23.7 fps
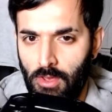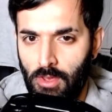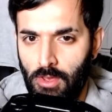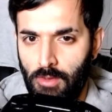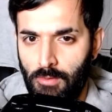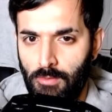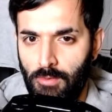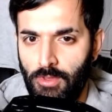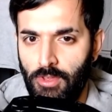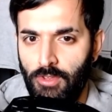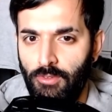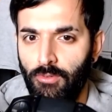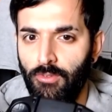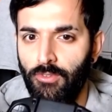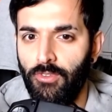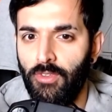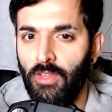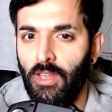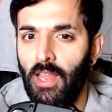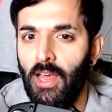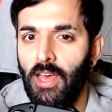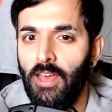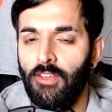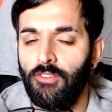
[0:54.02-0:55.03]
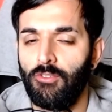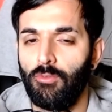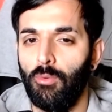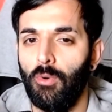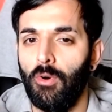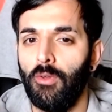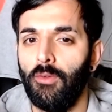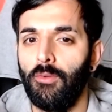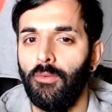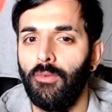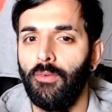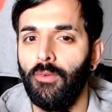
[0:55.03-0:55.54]
But this one's the latest
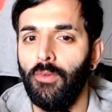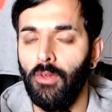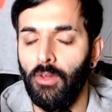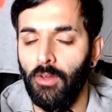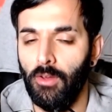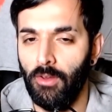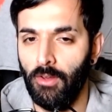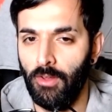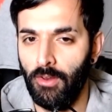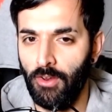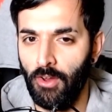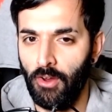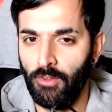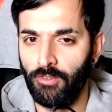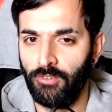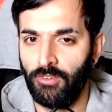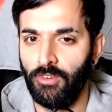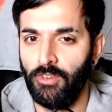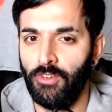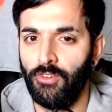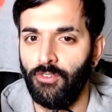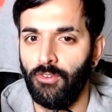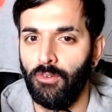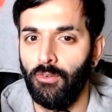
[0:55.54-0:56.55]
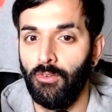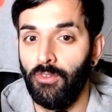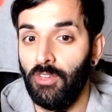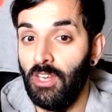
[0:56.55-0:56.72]
one, a nice addition.